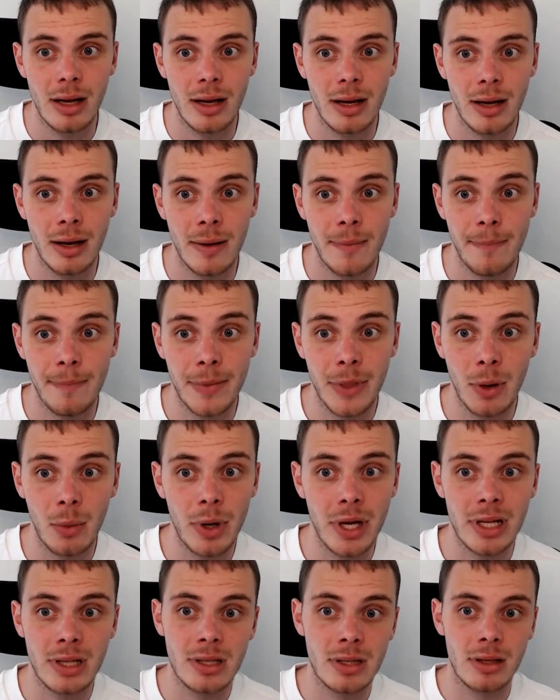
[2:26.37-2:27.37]
The
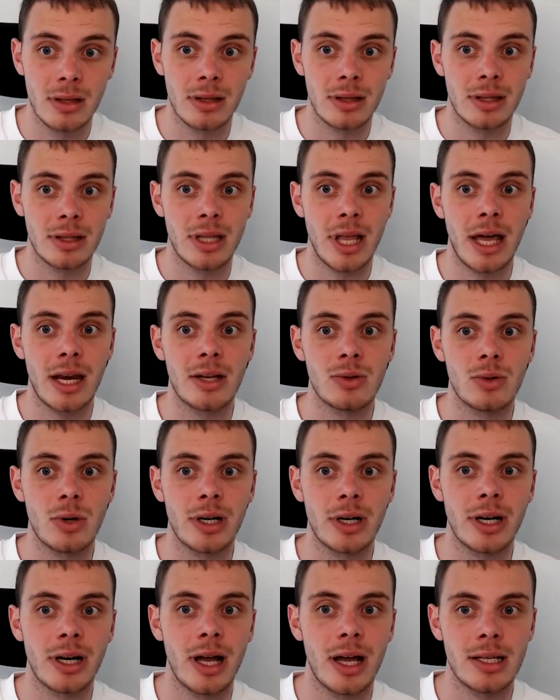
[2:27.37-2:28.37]
way that is
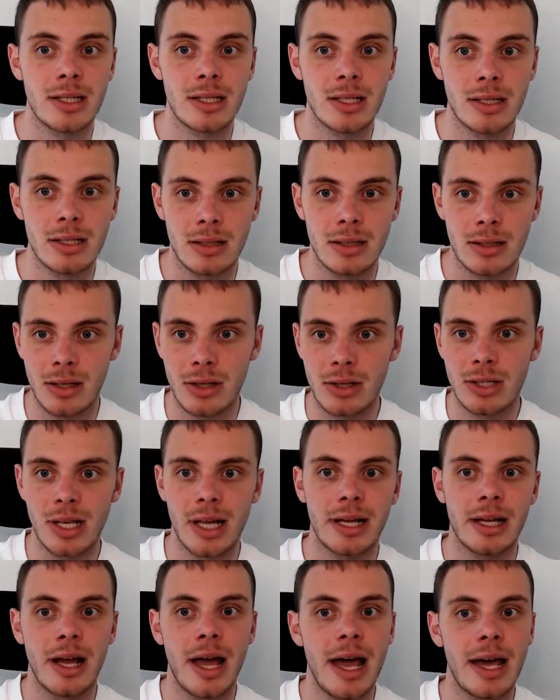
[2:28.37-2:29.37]
organized is there's a
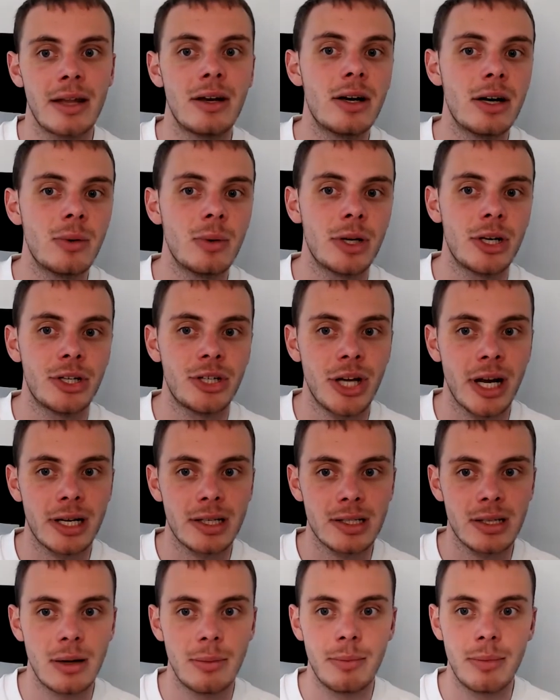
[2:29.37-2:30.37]
header with a
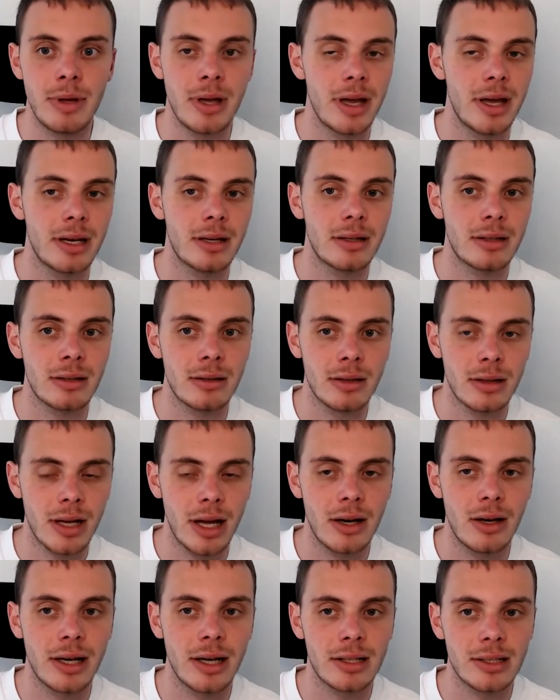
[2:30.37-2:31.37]
checksum and
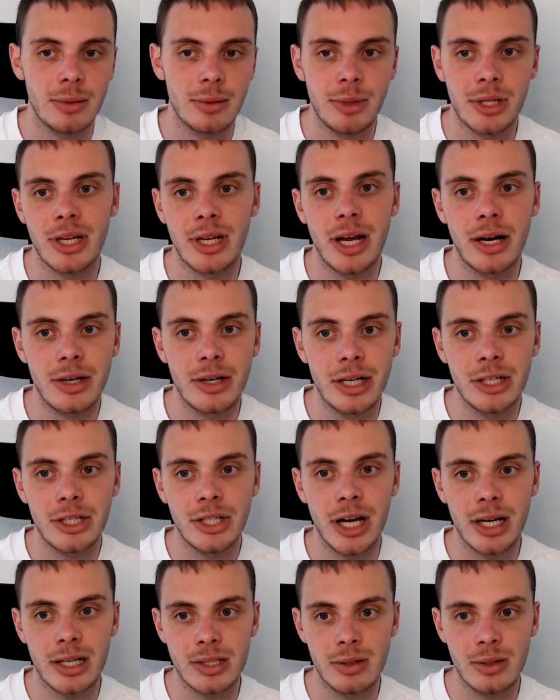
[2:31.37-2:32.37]
kind of some integrity
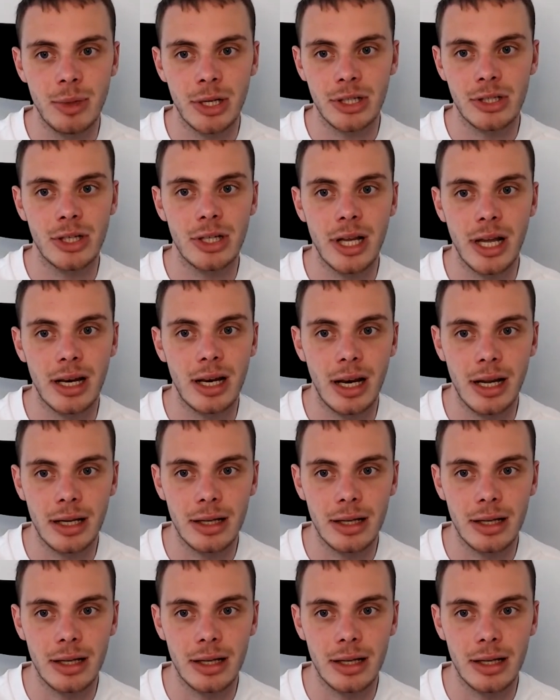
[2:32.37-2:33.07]
checks to make sure that